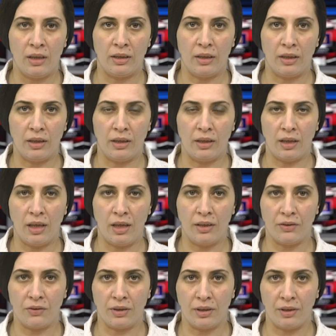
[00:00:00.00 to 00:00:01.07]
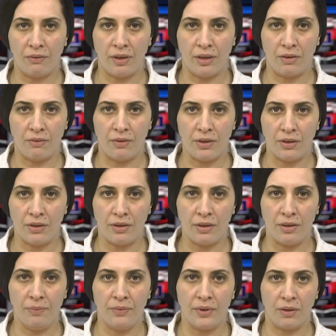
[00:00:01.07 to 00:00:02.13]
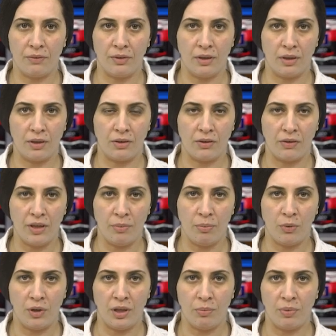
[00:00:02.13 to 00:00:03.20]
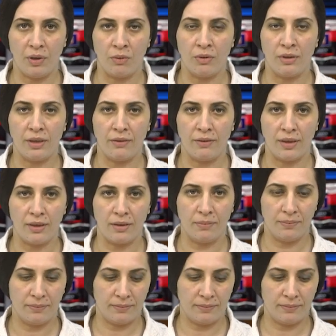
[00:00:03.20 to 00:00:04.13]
The 100th anniversary of the great poet Paruyr Sevak.